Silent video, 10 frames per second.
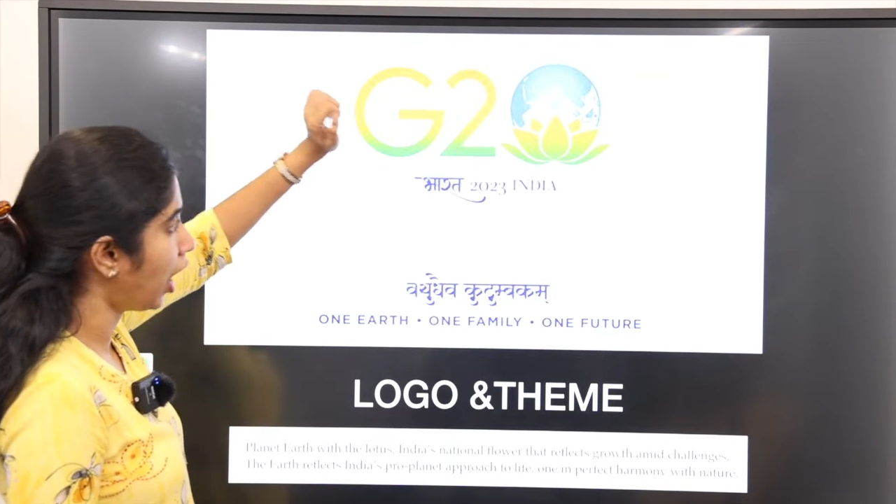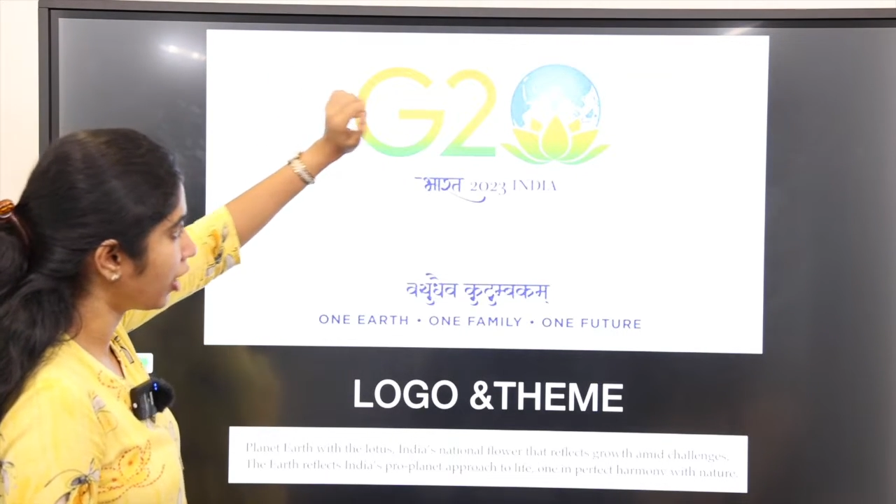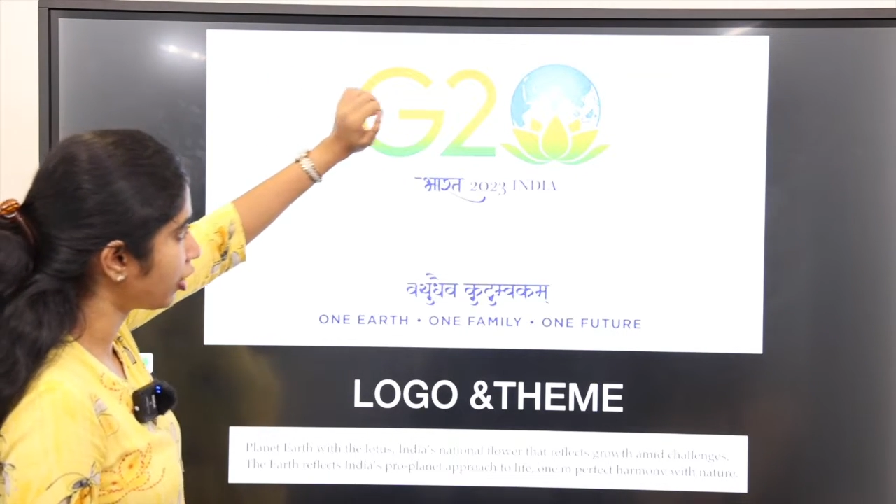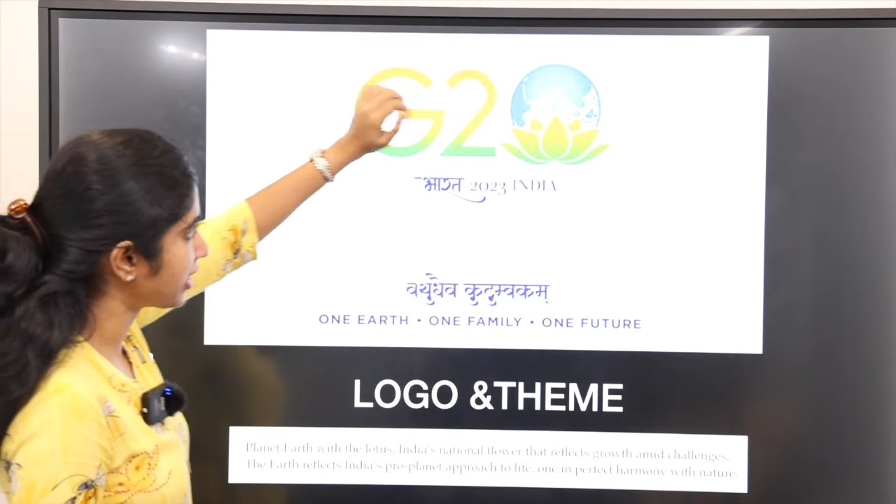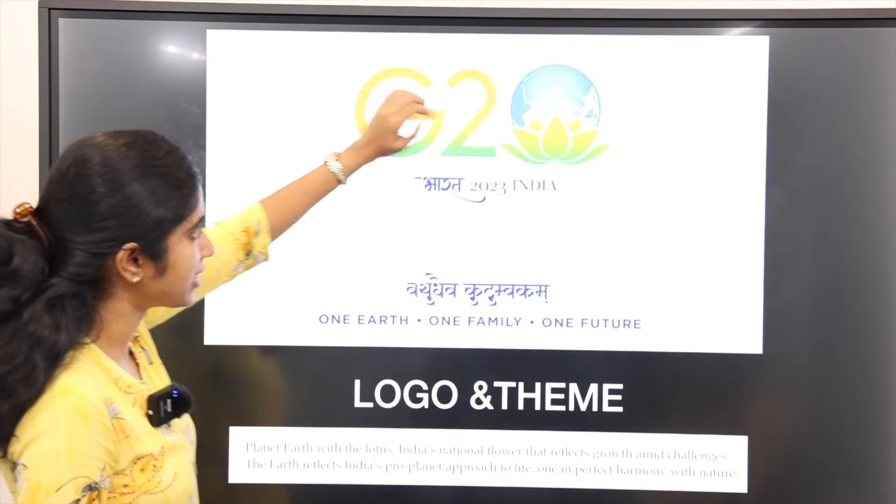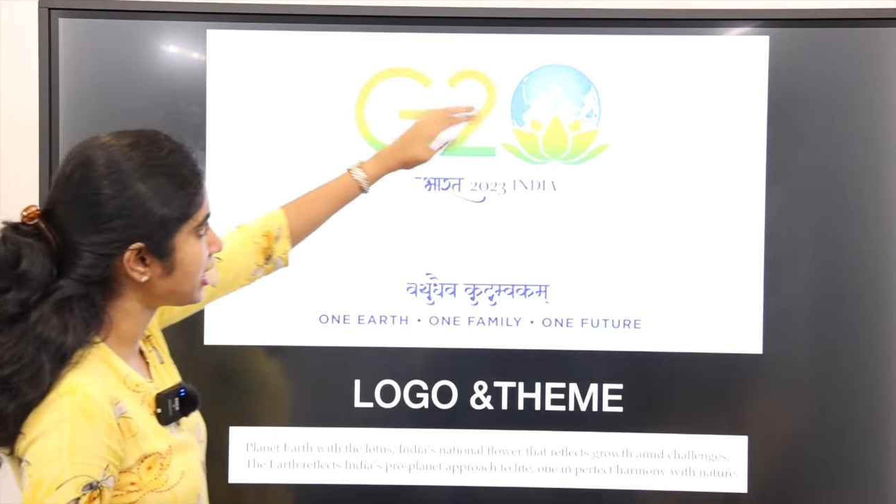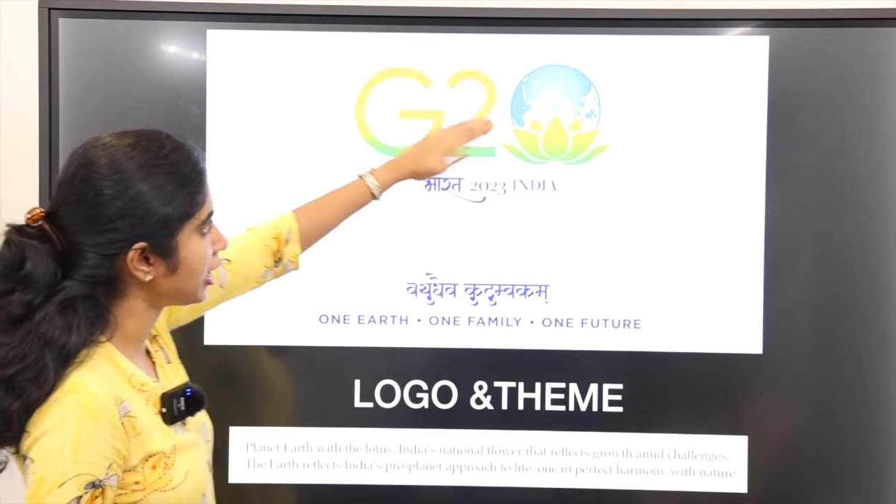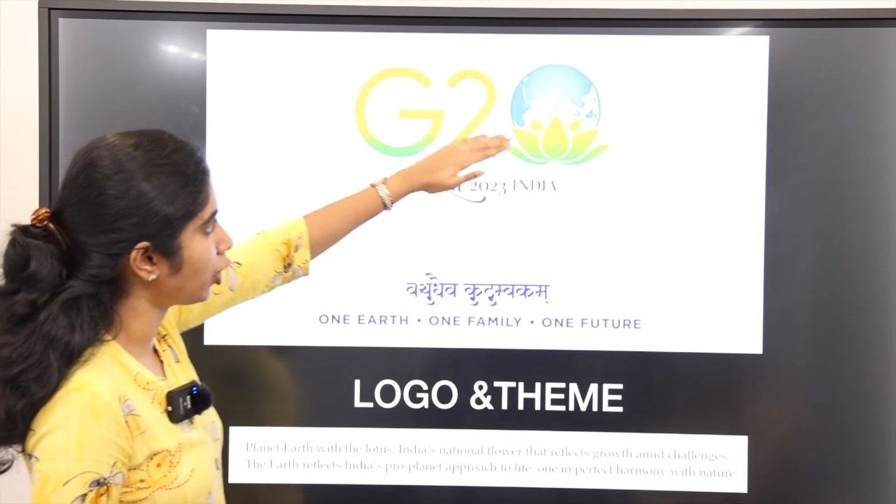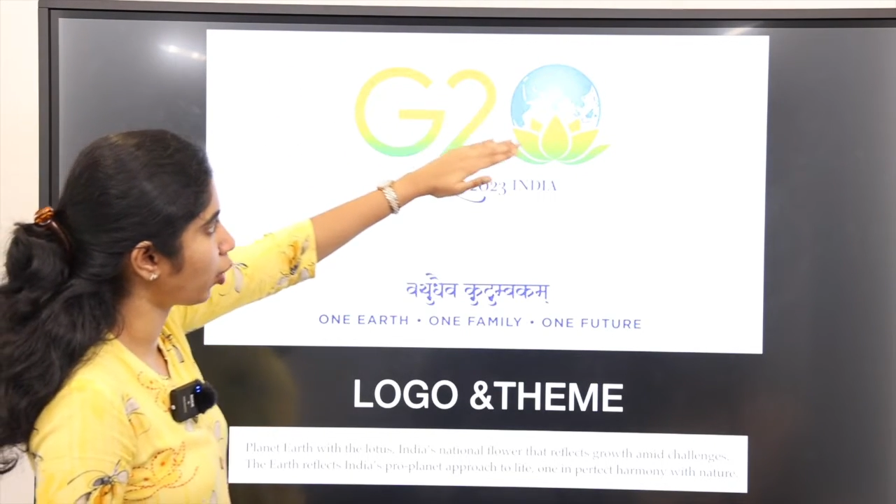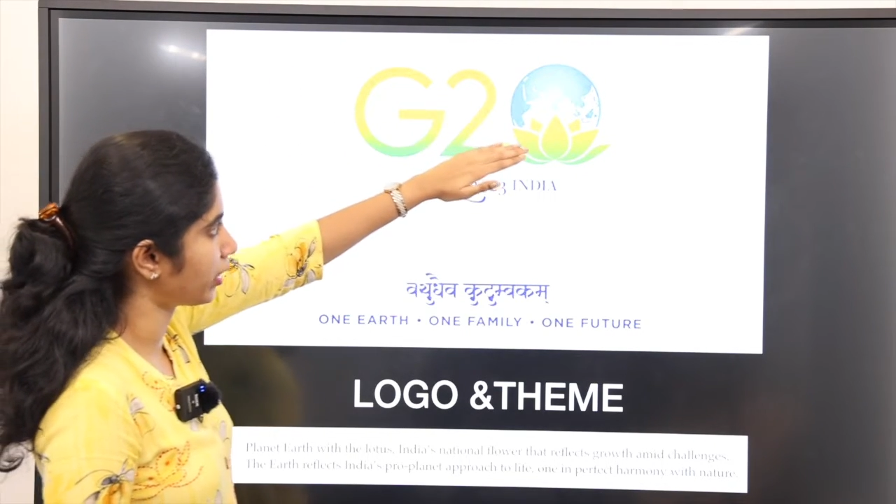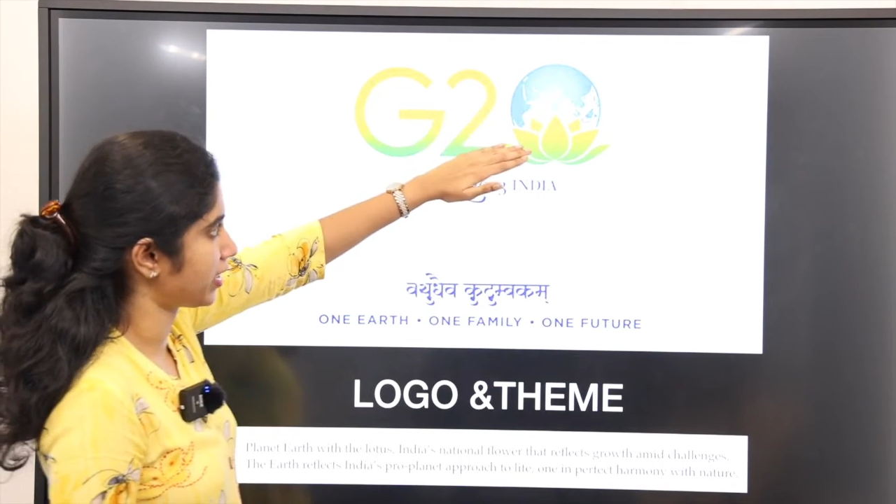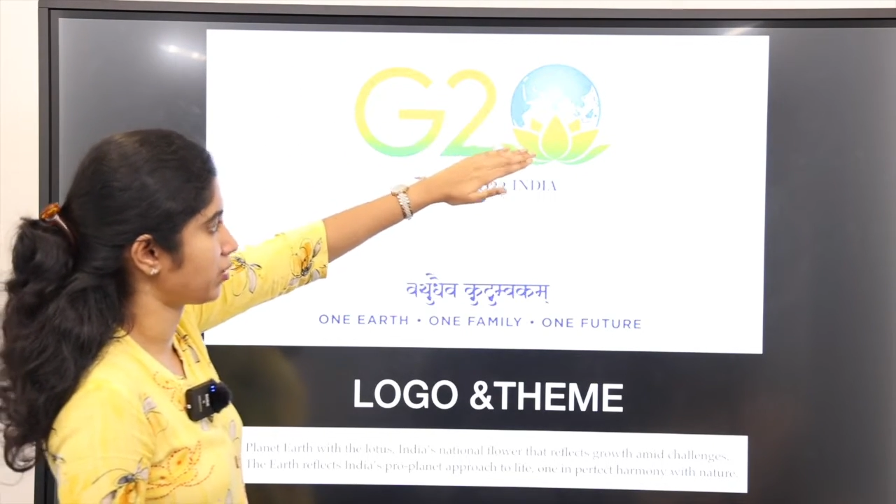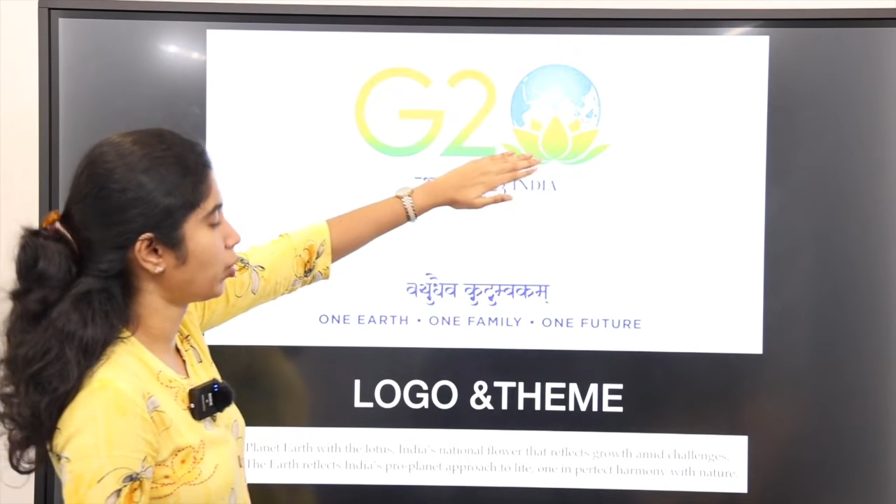and you can see a lotus.